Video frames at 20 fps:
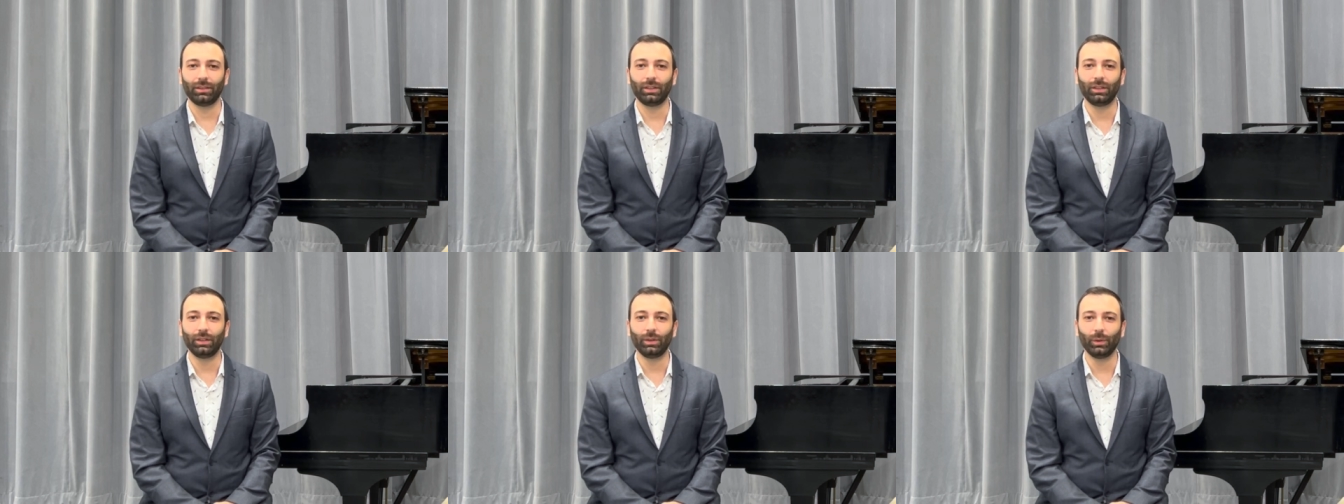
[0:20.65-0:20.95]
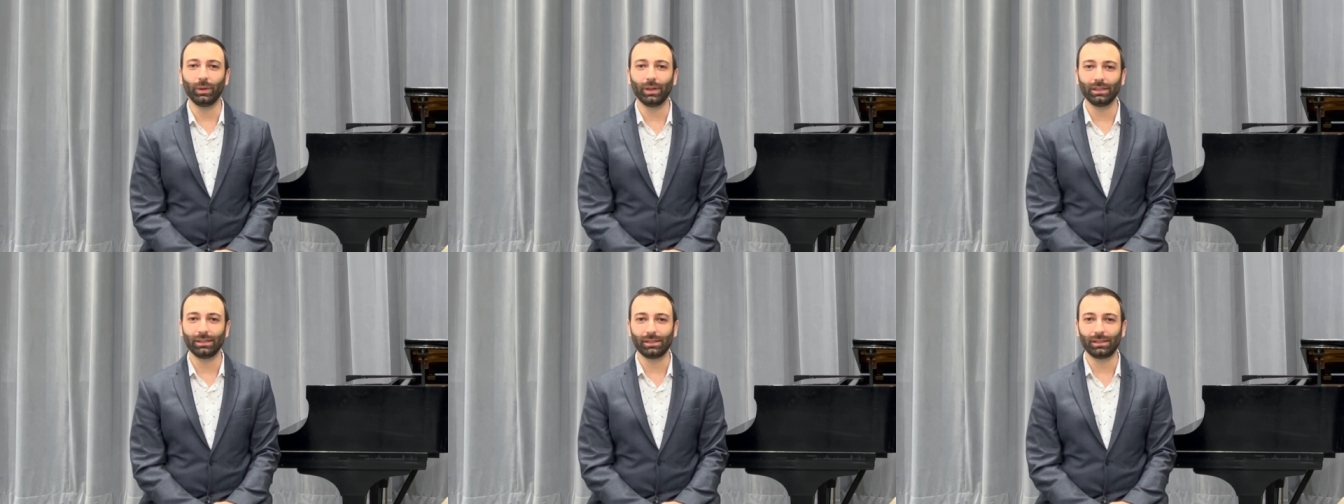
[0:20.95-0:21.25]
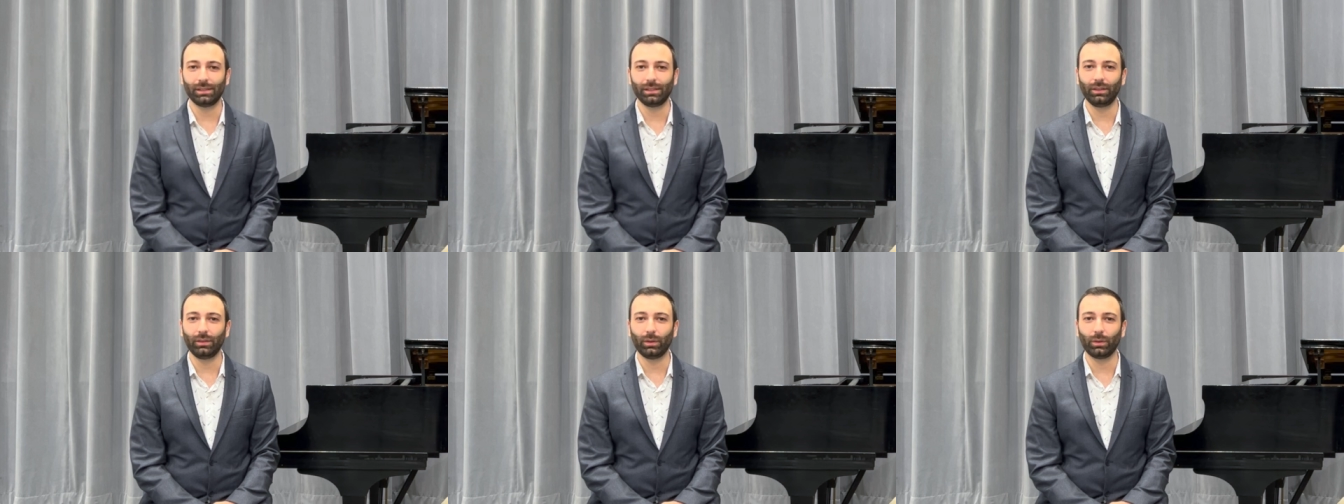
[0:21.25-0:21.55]

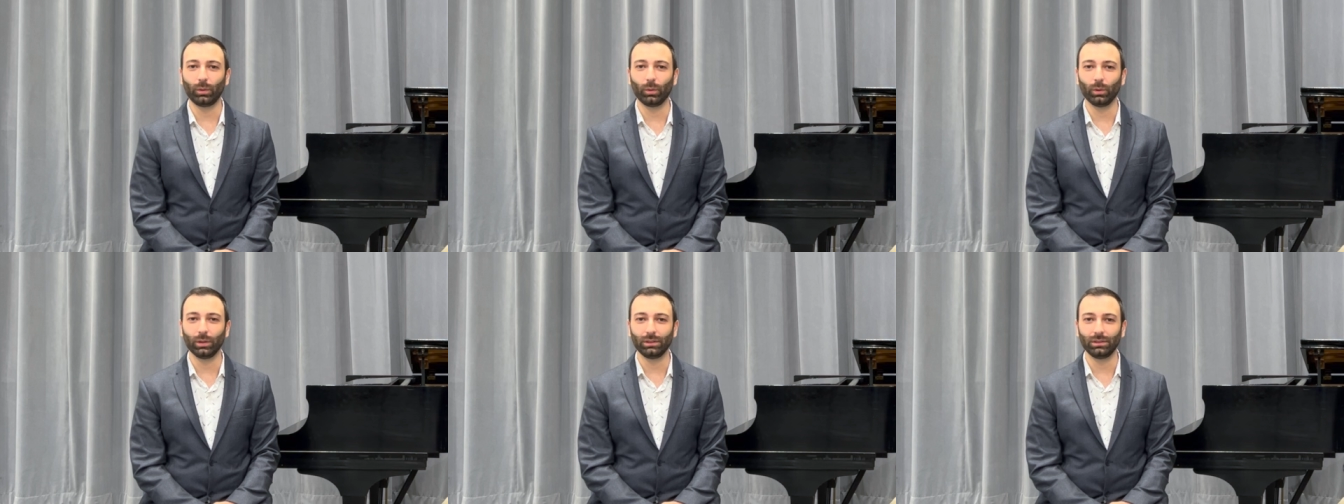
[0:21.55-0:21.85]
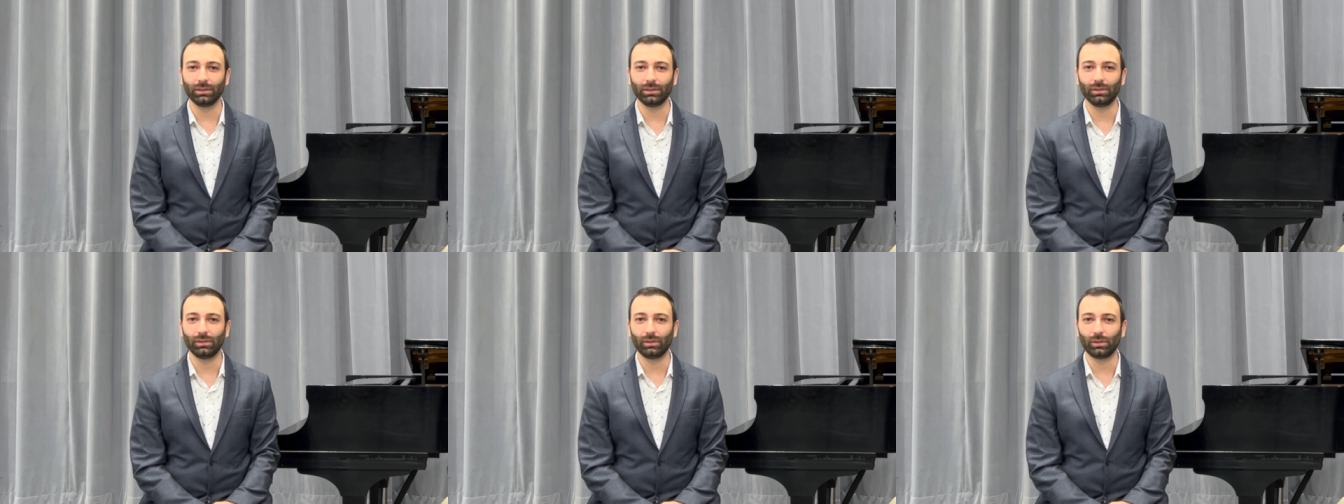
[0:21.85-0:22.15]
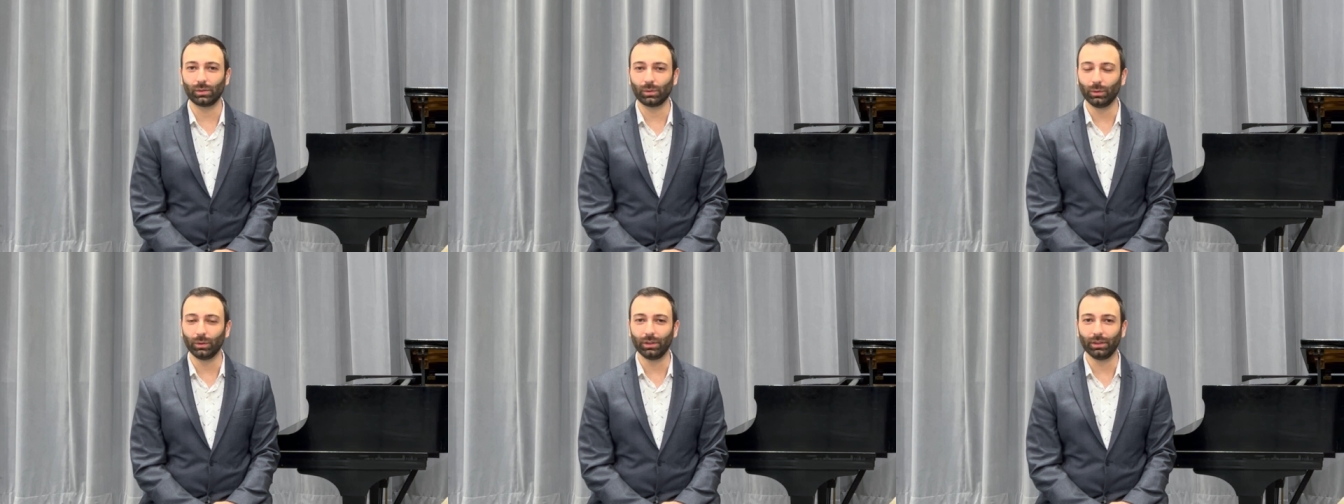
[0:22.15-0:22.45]
USC Thornton
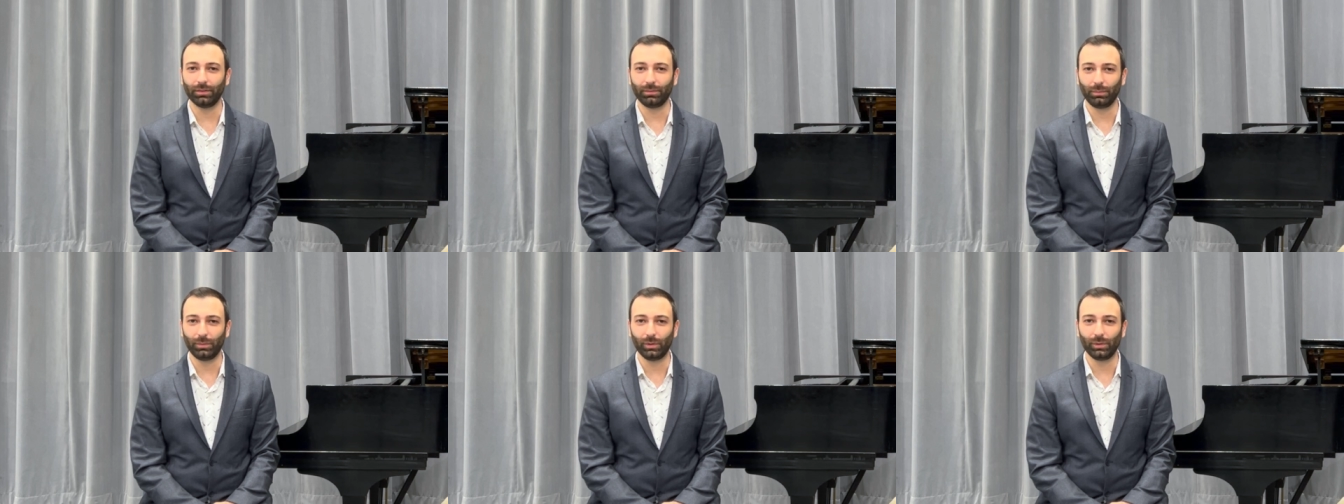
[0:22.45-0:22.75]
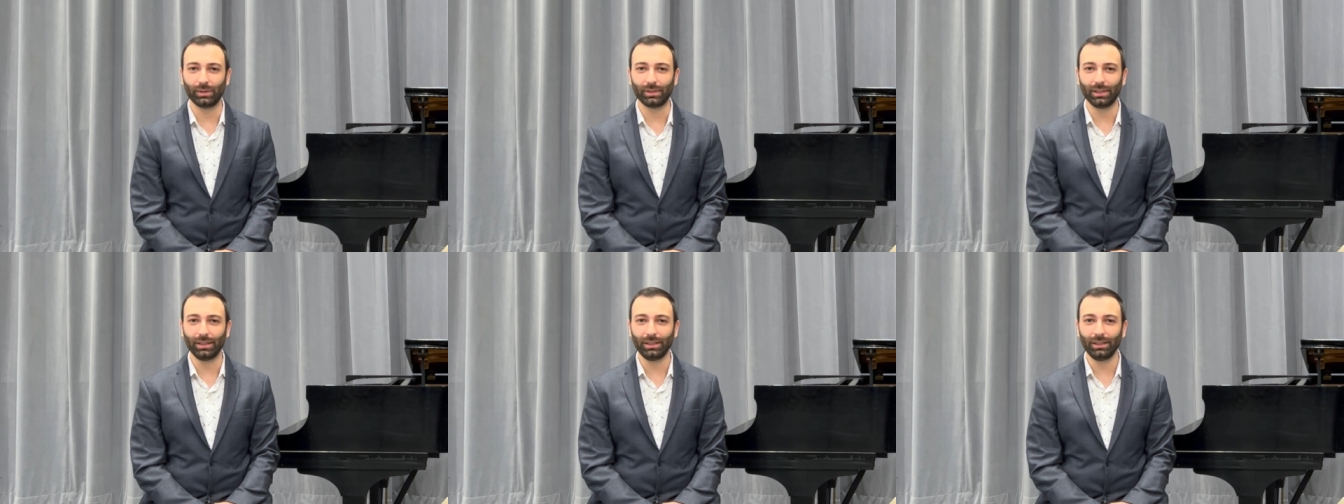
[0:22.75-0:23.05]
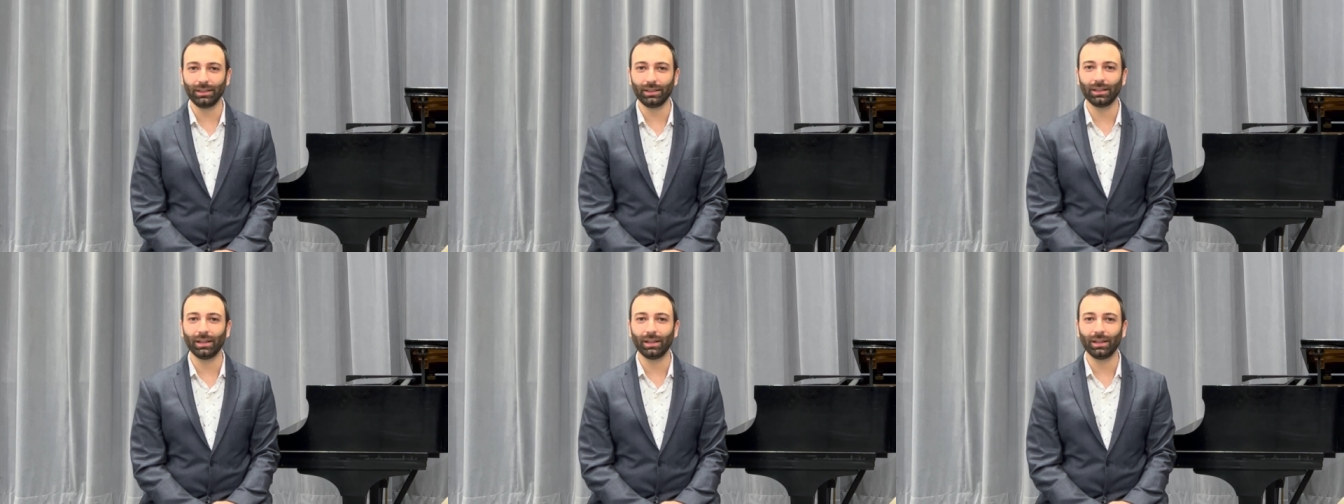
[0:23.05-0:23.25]
School of Music